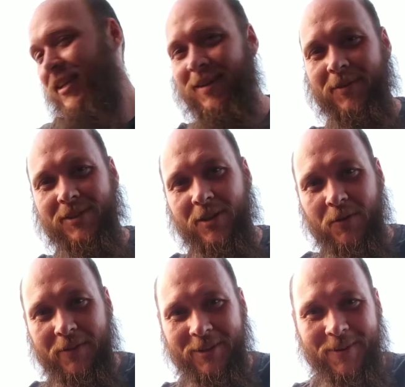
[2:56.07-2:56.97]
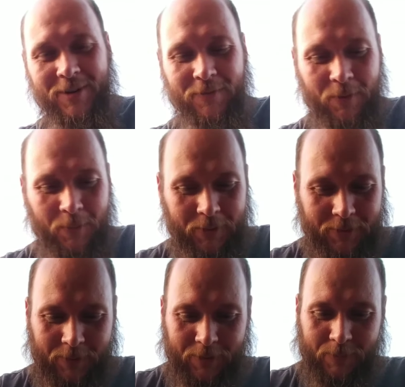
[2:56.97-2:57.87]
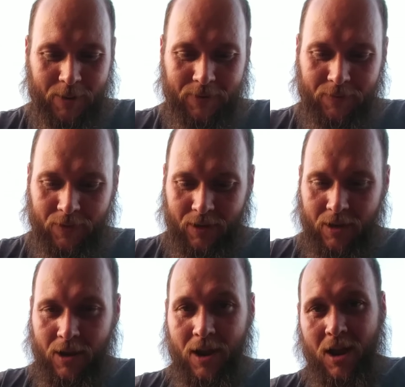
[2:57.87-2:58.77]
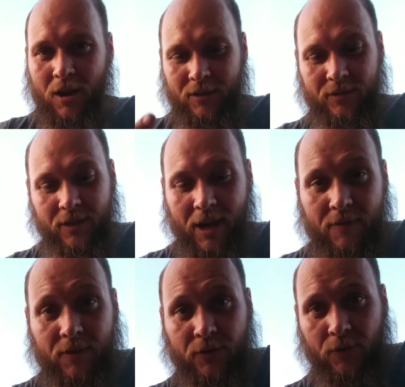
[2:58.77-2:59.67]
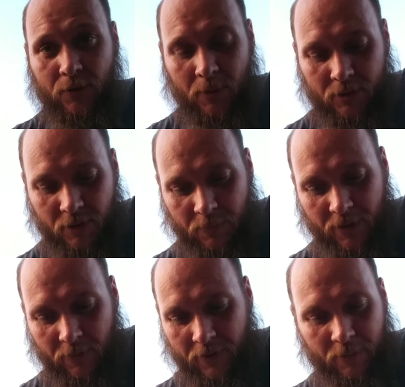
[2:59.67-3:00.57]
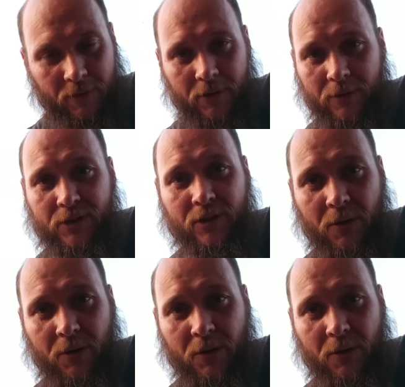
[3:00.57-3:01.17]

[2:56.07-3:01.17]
Got my son over there riding four-wheeler with his mama. Since I have this fuse box open, what I want to do is just